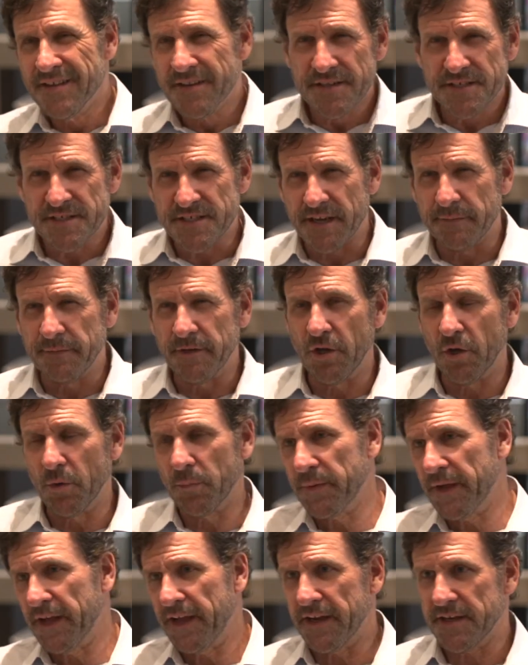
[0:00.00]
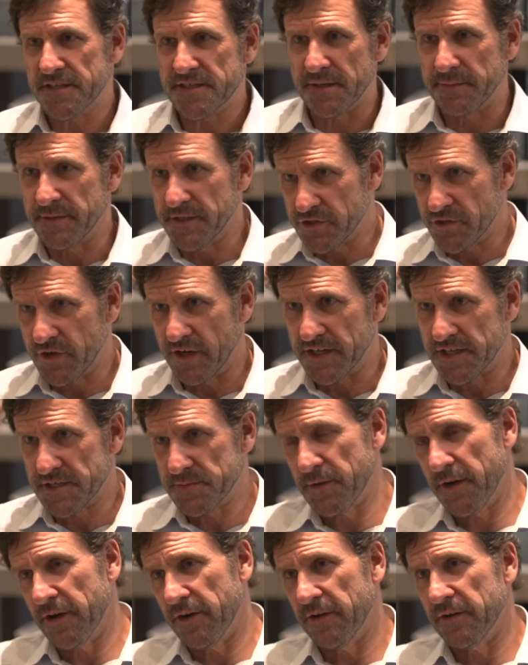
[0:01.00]
semi-opaque,
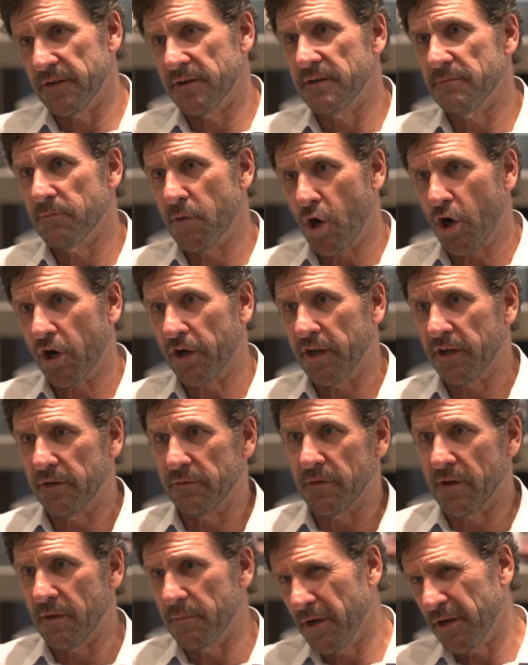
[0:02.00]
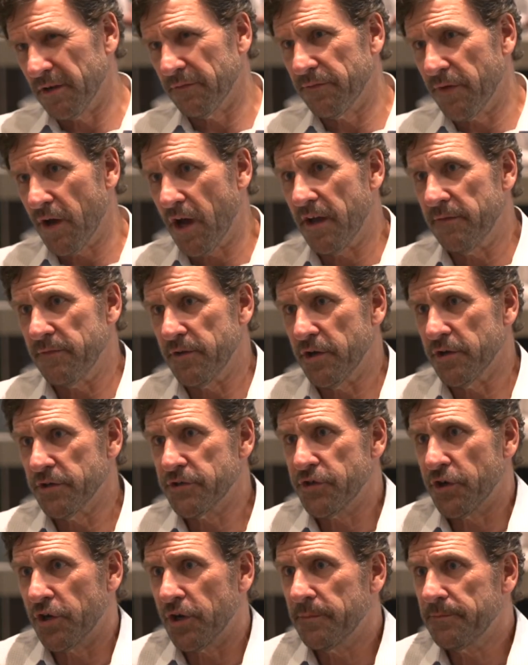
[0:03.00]
semi-transparent market, about a 5-year
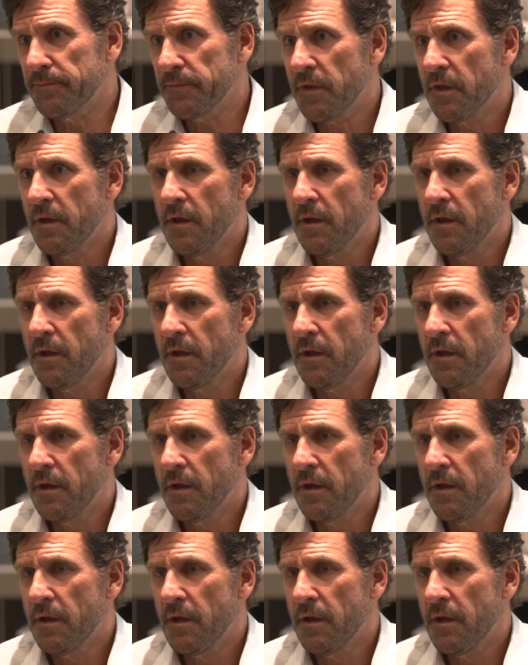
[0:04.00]
term.